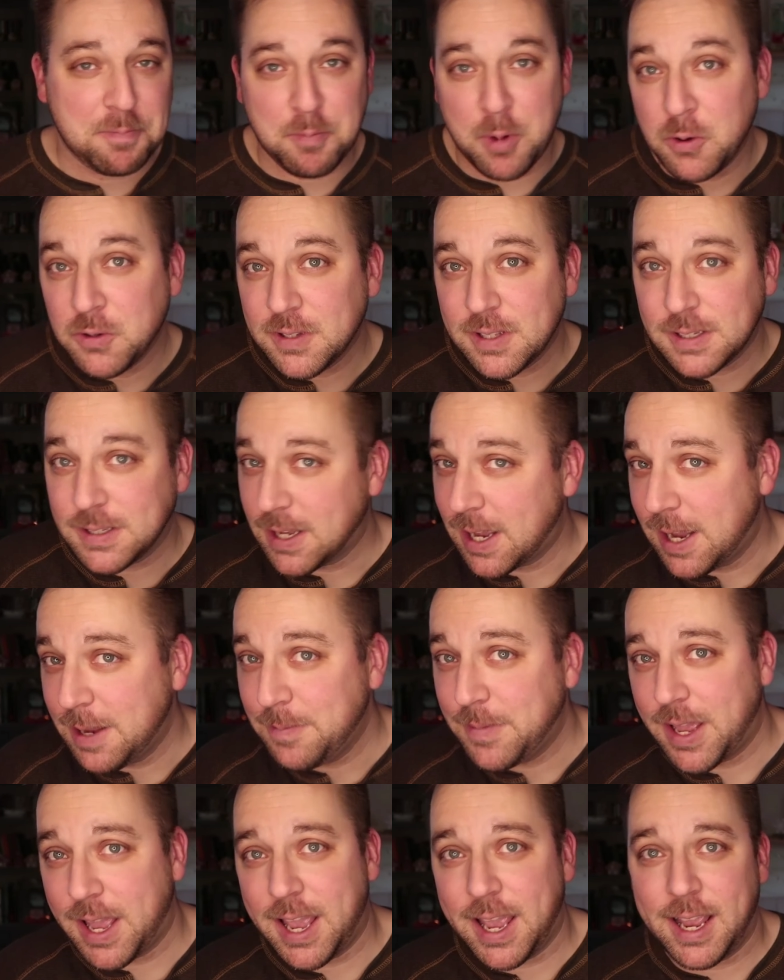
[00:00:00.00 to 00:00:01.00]
most of the
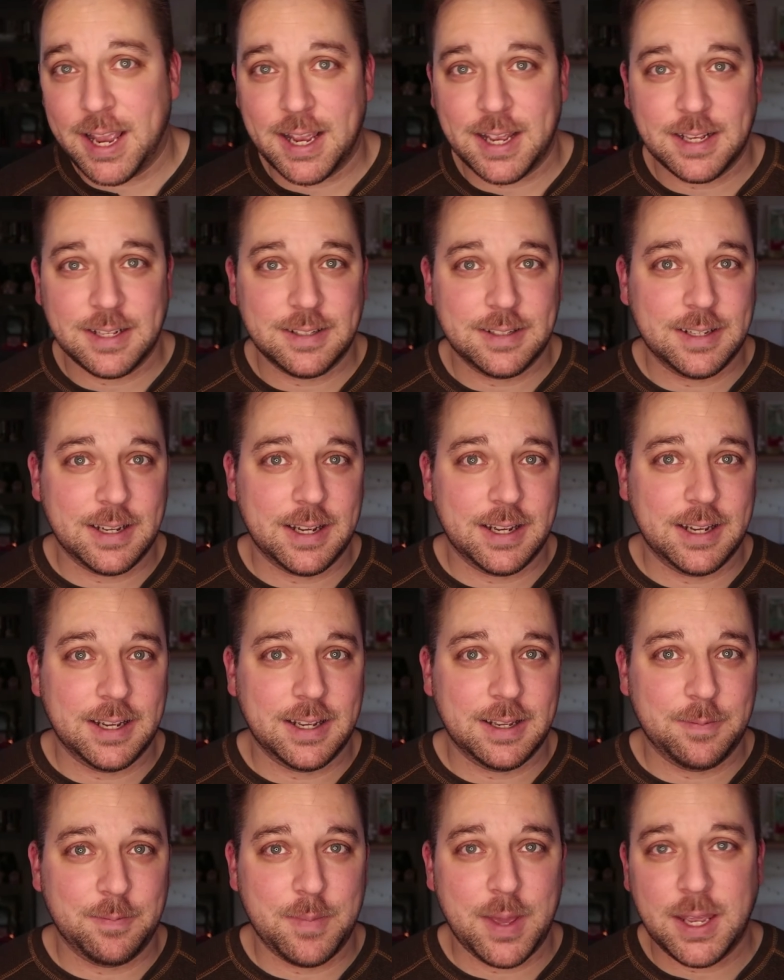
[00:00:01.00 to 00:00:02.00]
time, and
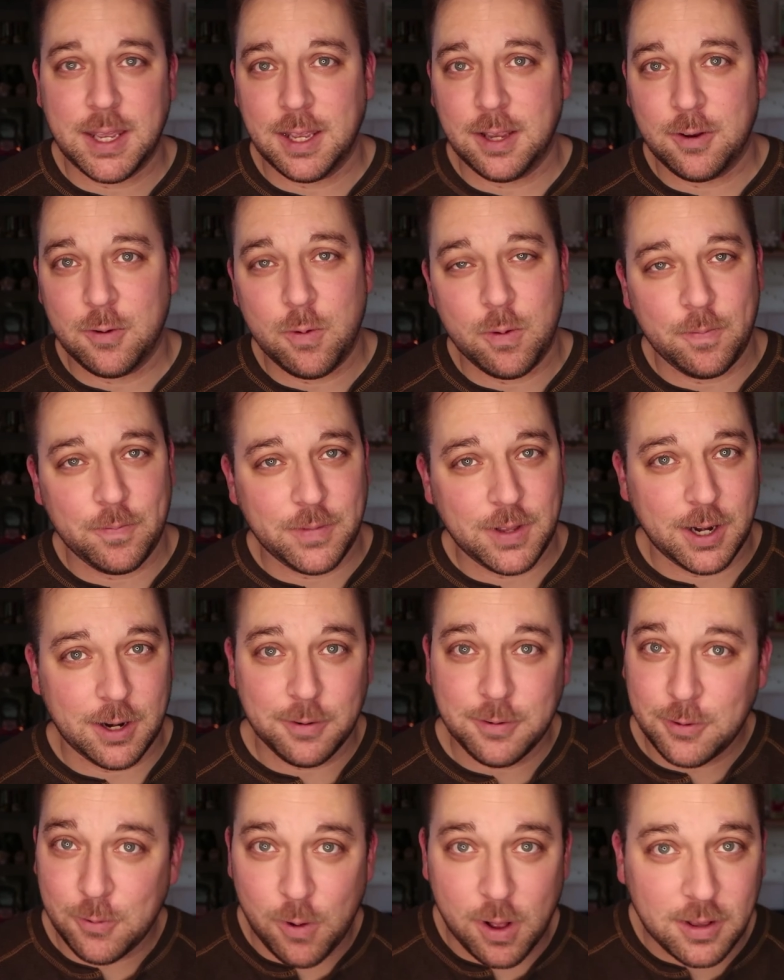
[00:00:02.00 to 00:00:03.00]
making
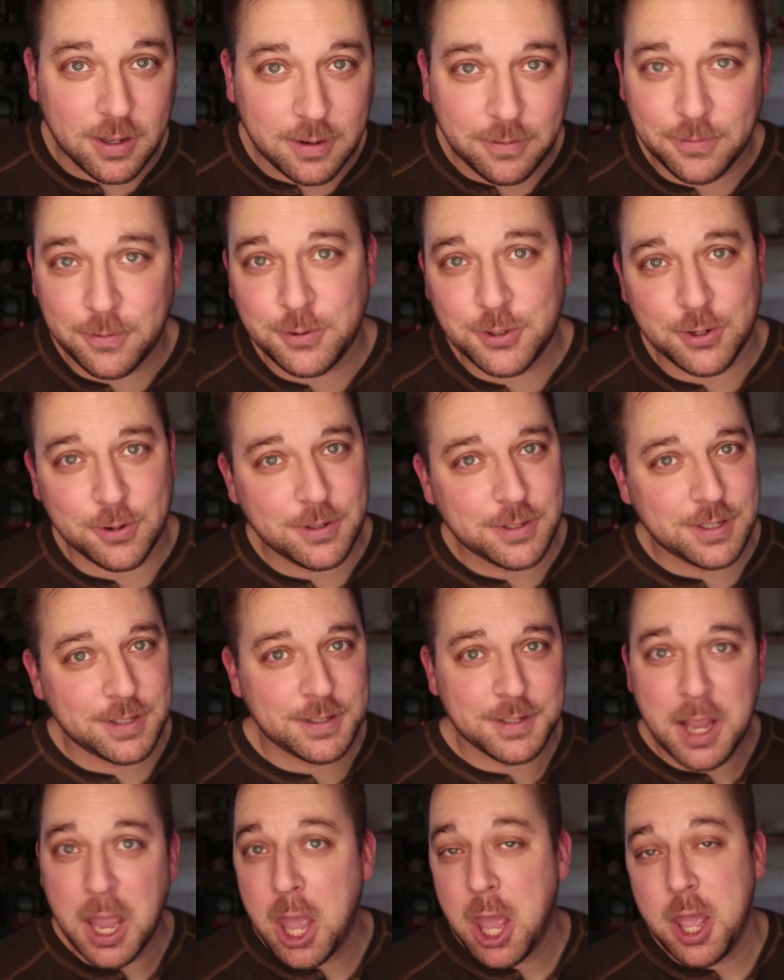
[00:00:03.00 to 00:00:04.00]
quality food
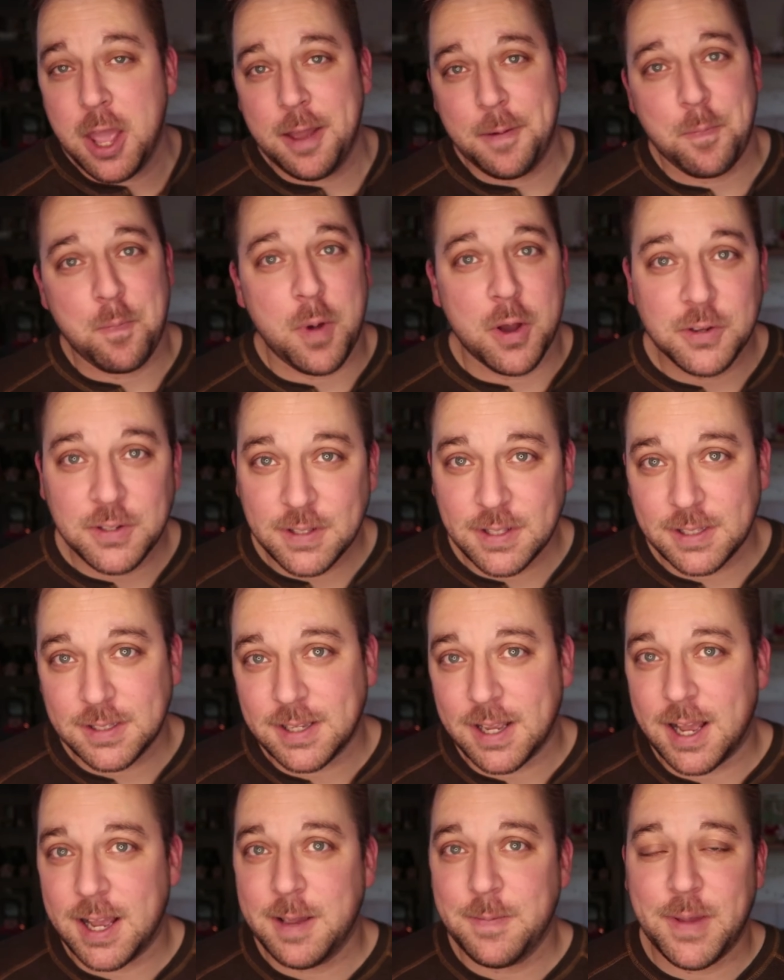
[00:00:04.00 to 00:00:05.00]
choices most of the
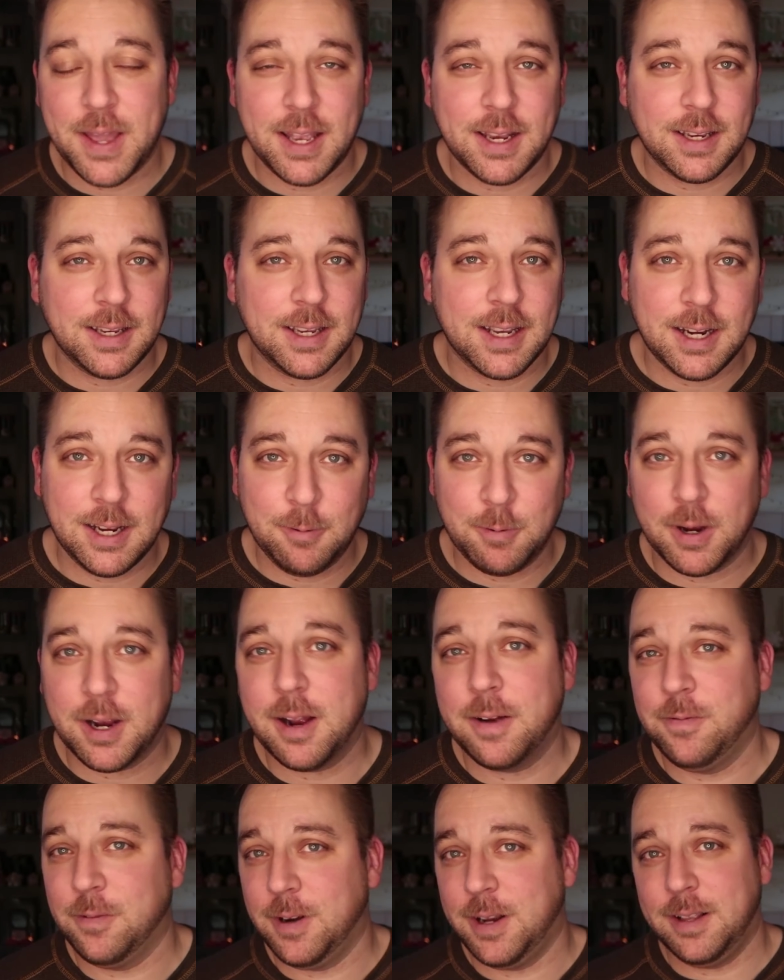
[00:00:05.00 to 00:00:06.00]
time, and getting
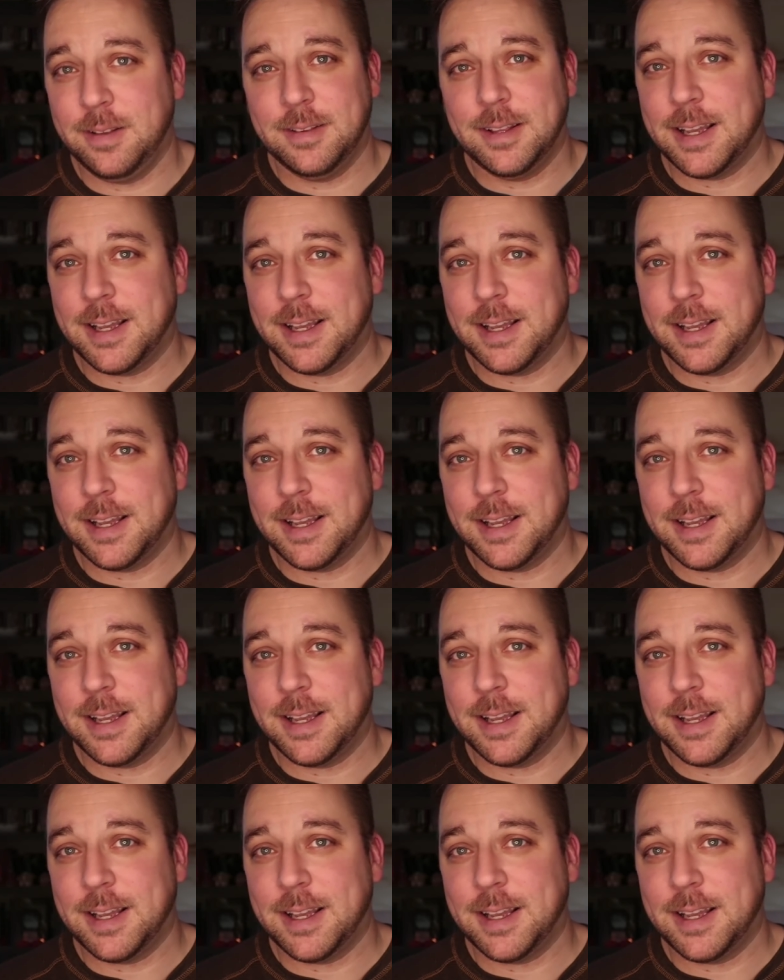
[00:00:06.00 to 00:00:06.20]
recovery.